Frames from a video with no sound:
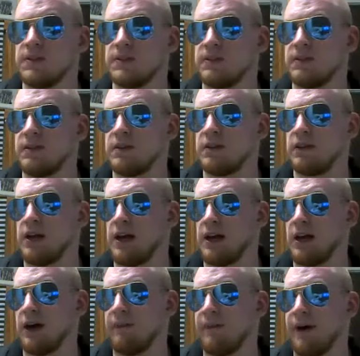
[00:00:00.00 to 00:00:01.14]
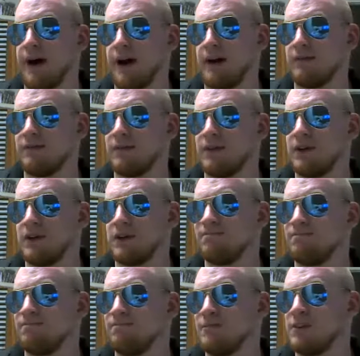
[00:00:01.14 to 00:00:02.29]
they're letting up on it. They're
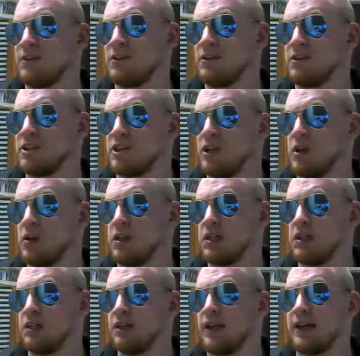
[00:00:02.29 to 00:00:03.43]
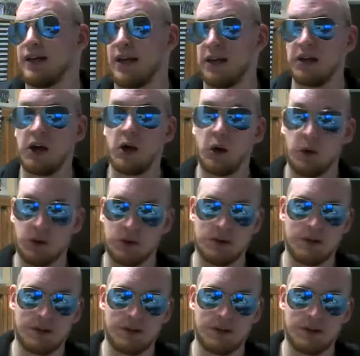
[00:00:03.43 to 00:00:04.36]
slowly letting it go,